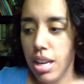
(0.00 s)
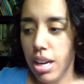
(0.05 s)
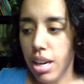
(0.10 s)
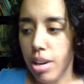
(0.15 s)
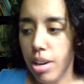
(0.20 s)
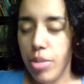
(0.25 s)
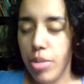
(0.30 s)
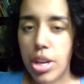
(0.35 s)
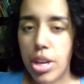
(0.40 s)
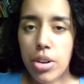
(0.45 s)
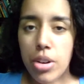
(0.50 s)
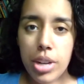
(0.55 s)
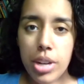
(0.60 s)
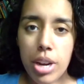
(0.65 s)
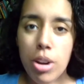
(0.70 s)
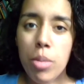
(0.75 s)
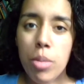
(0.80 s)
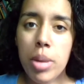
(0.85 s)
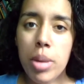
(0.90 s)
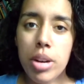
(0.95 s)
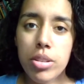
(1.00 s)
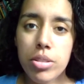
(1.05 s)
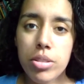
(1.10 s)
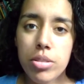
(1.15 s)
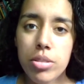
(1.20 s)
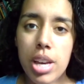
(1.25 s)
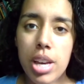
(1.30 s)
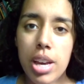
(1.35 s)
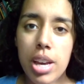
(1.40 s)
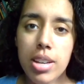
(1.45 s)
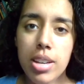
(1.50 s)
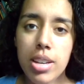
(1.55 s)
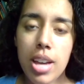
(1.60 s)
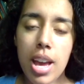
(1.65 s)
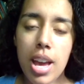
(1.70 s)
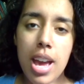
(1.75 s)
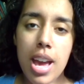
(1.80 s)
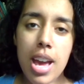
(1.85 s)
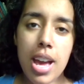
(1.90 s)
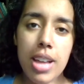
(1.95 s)
Um, they don't care about you yet,
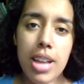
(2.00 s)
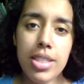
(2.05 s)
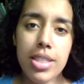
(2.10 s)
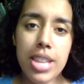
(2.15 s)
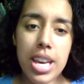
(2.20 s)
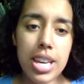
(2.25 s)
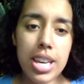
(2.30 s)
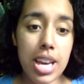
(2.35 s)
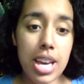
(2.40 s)
and they